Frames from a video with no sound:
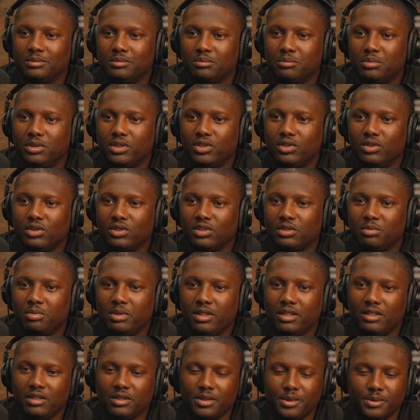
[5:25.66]
put you on
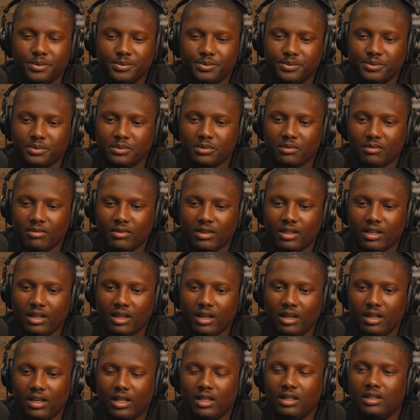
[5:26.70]
speaker."
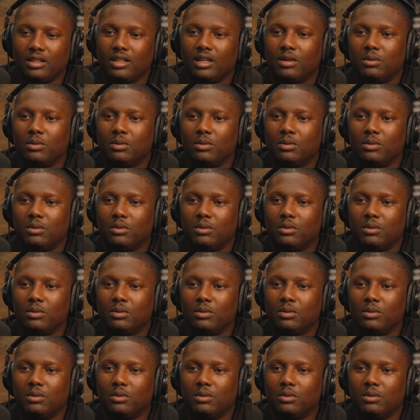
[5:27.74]
I like, look,